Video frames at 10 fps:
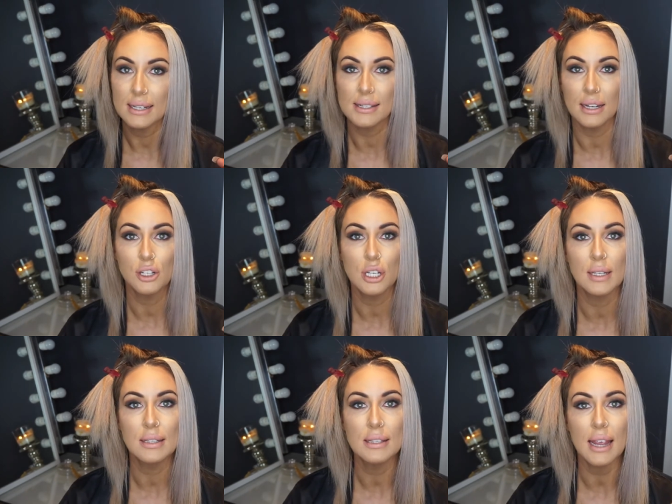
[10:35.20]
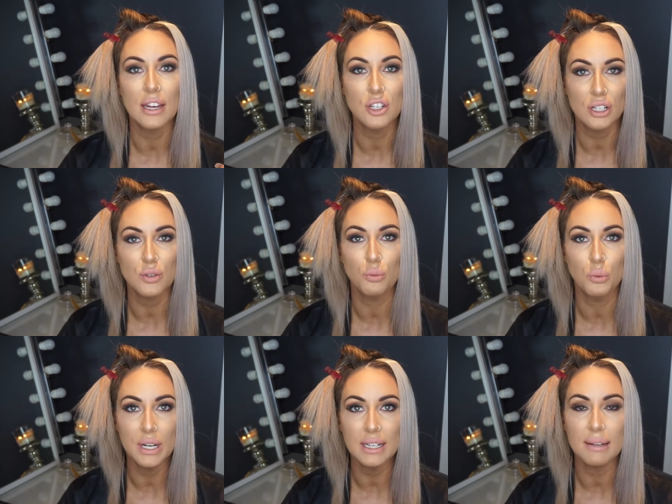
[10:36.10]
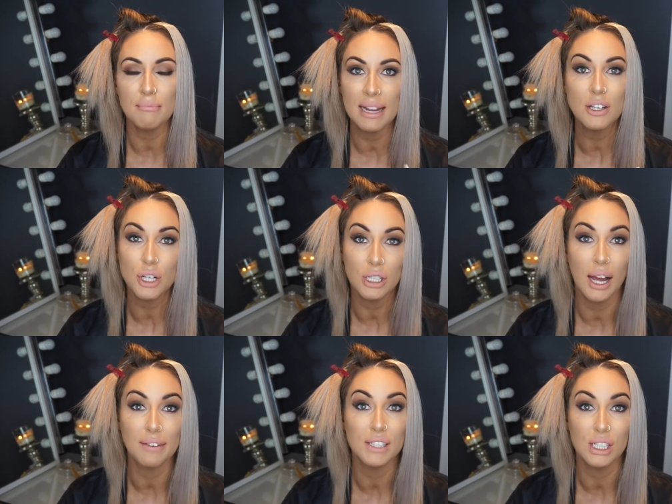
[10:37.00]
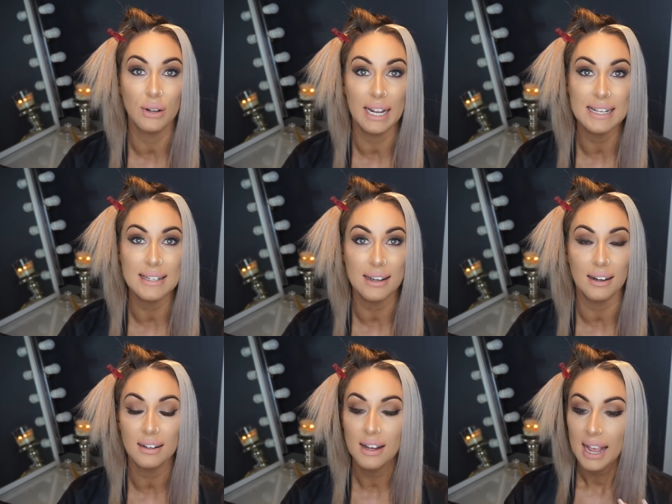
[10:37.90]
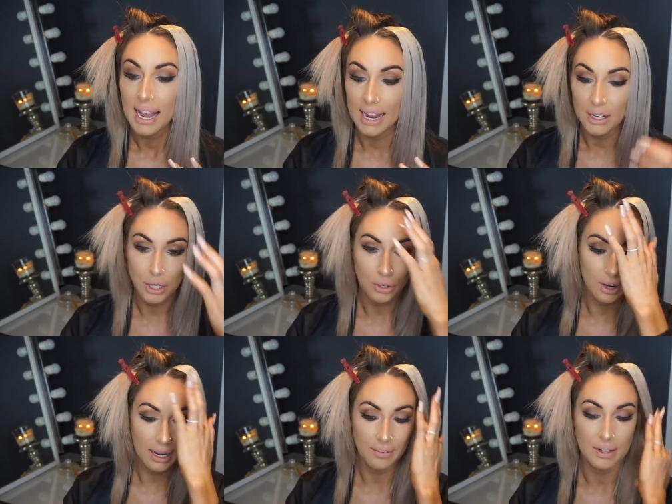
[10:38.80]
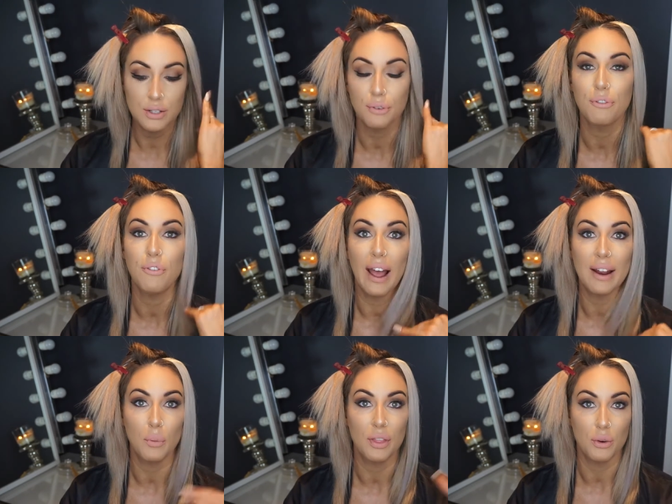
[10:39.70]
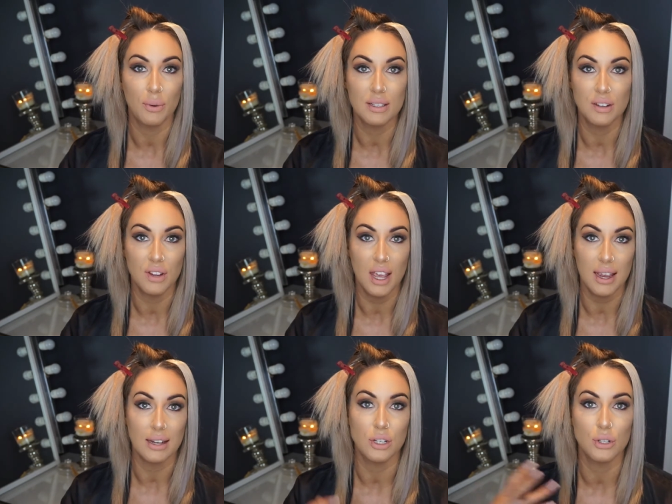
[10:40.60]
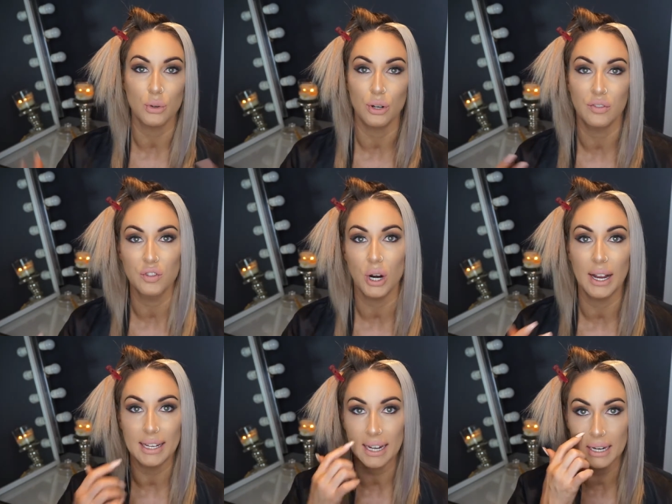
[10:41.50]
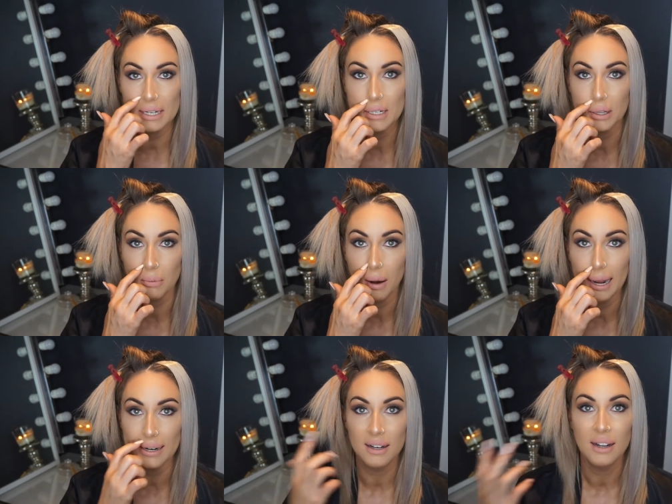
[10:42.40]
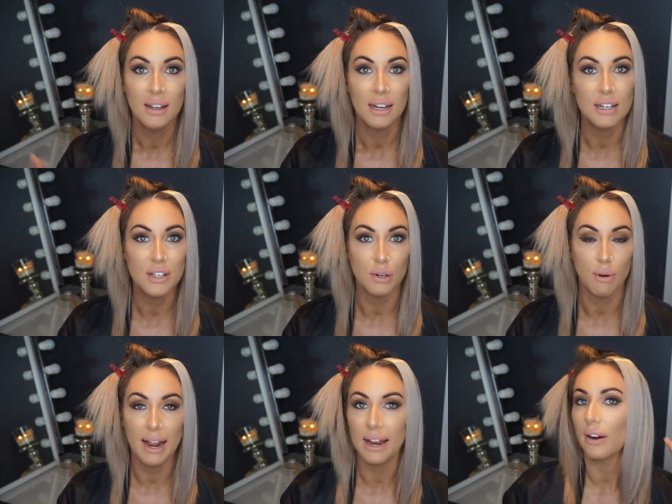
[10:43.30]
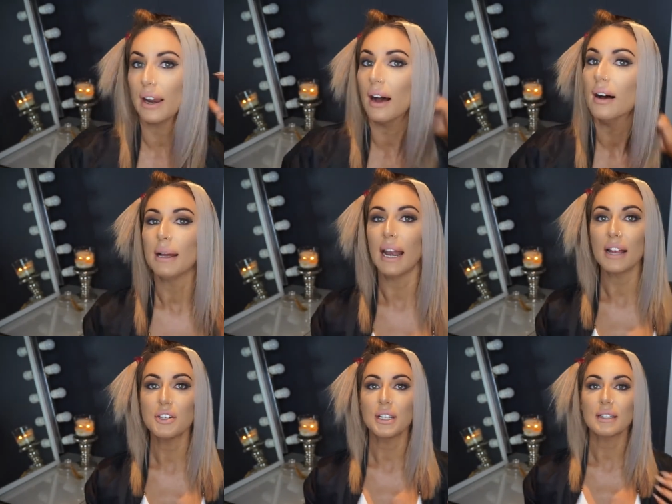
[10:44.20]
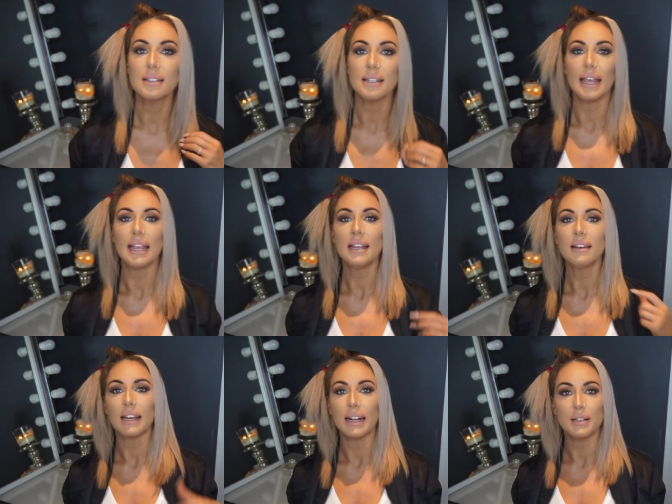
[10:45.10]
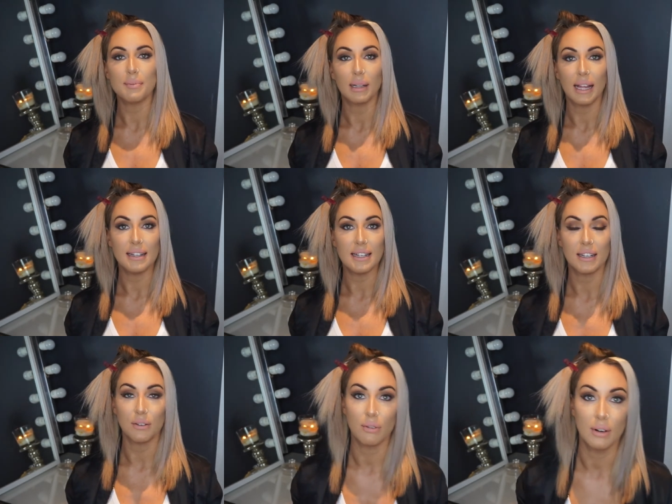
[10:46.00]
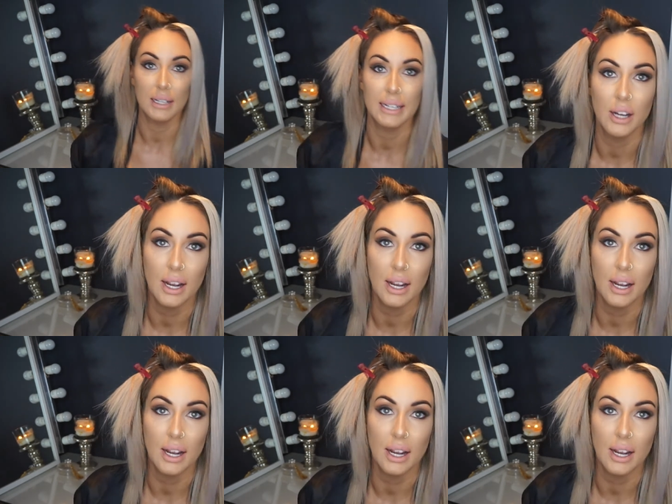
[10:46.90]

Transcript: extensions, it just really makes your life a lot easier, and you're not having to fight with the rest of your hair to sort of try and get it into the right area. But as you can see, it's blending in really